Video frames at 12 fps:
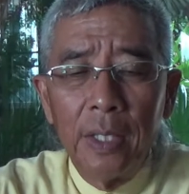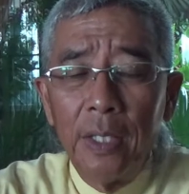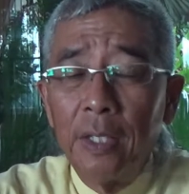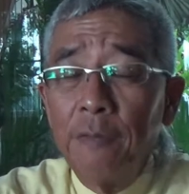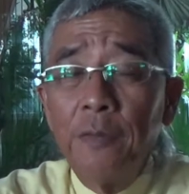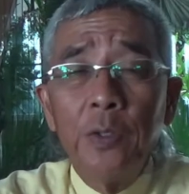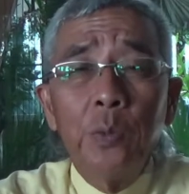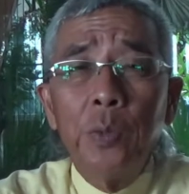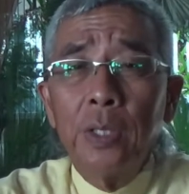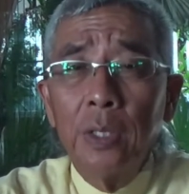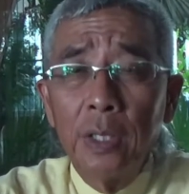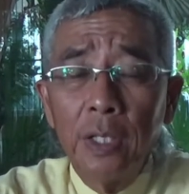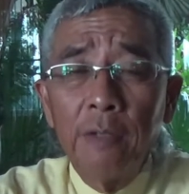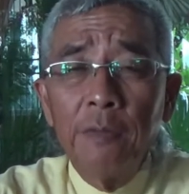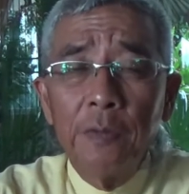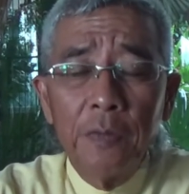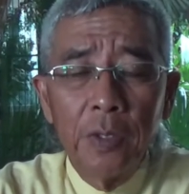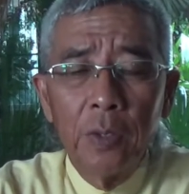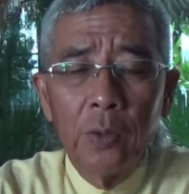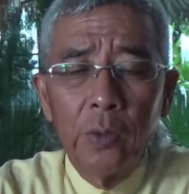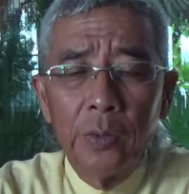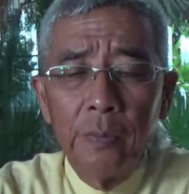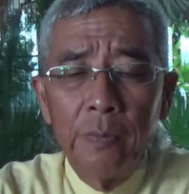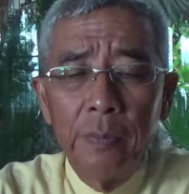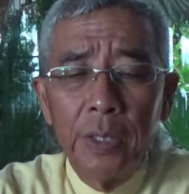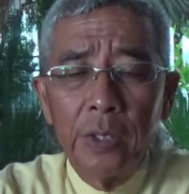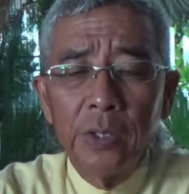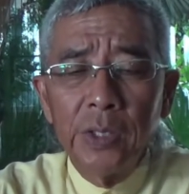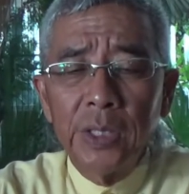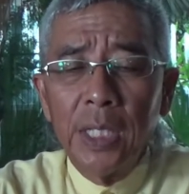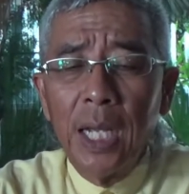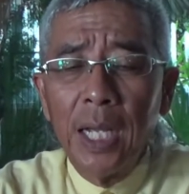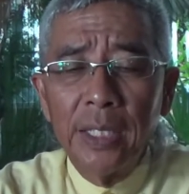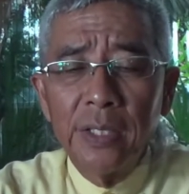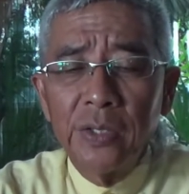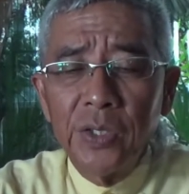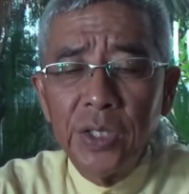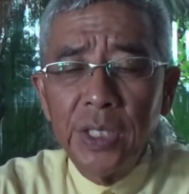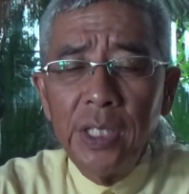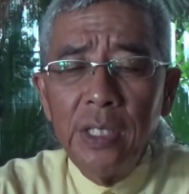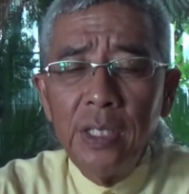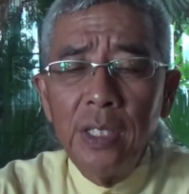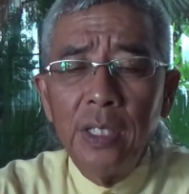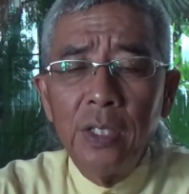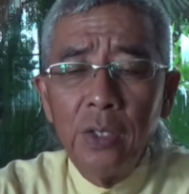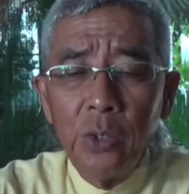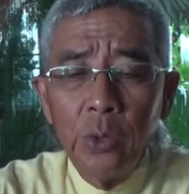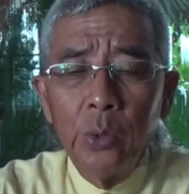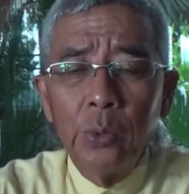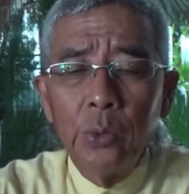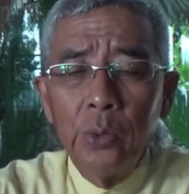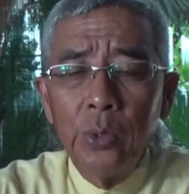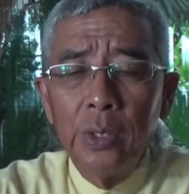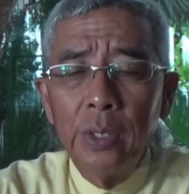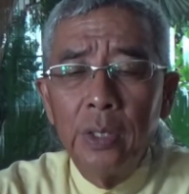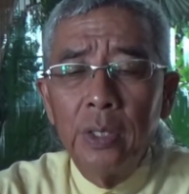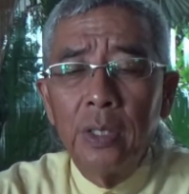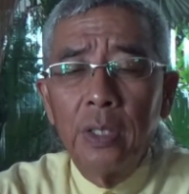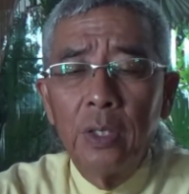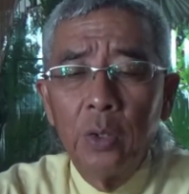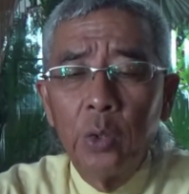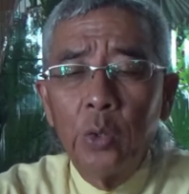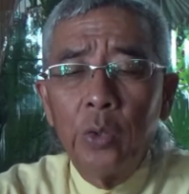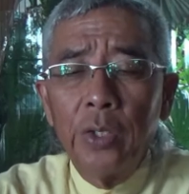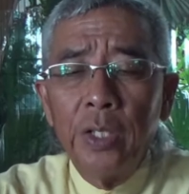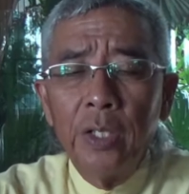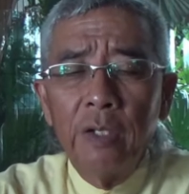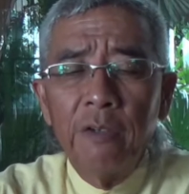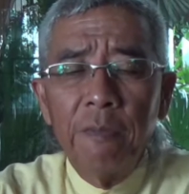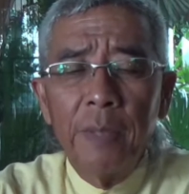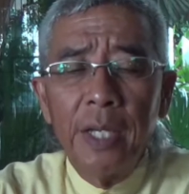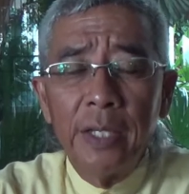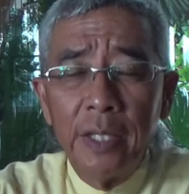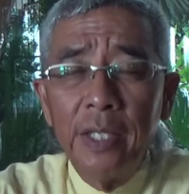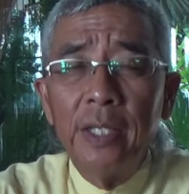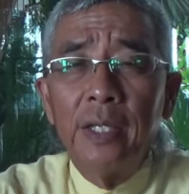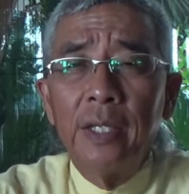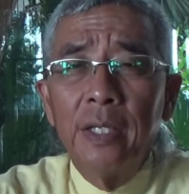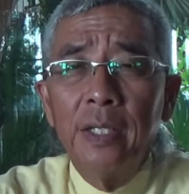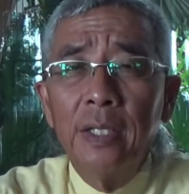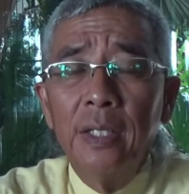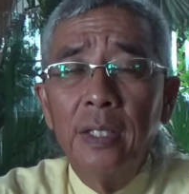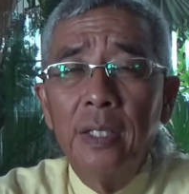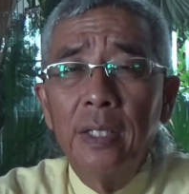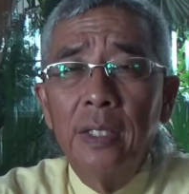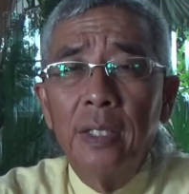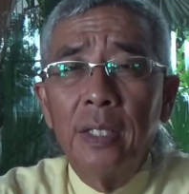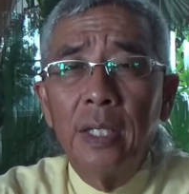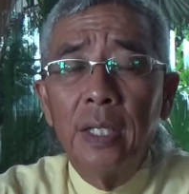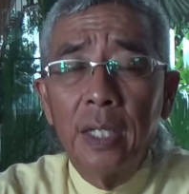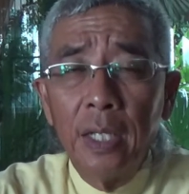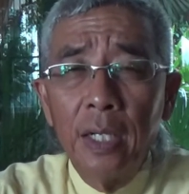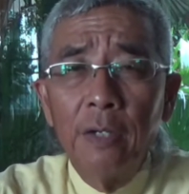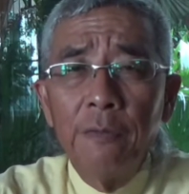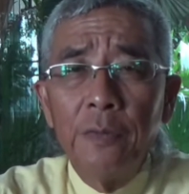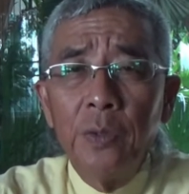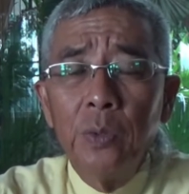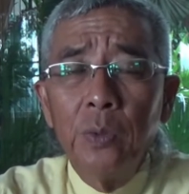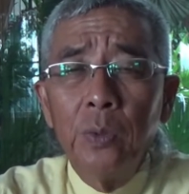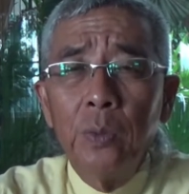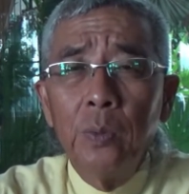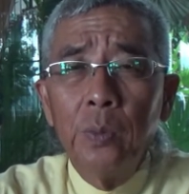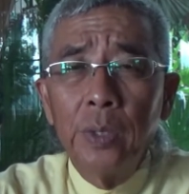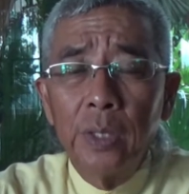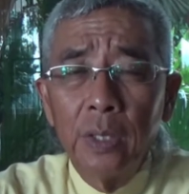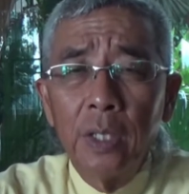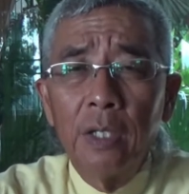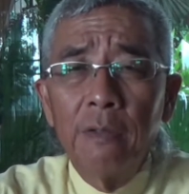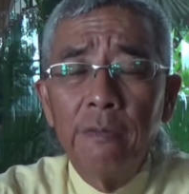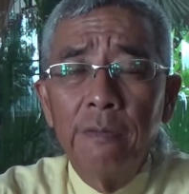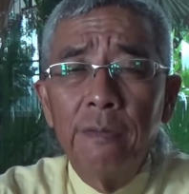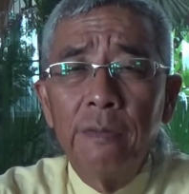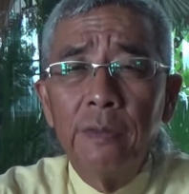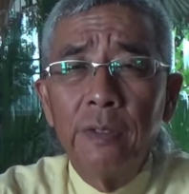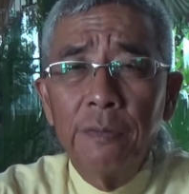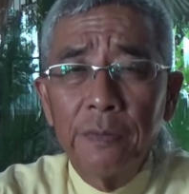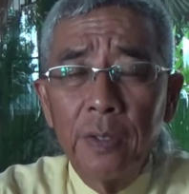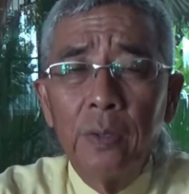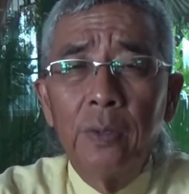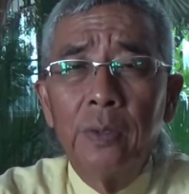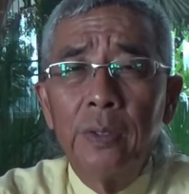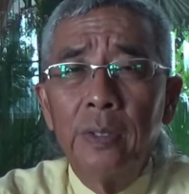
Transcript: I love you with the love of the Lord because I can see in you the glory of my King, and I love you with the love of the Lord.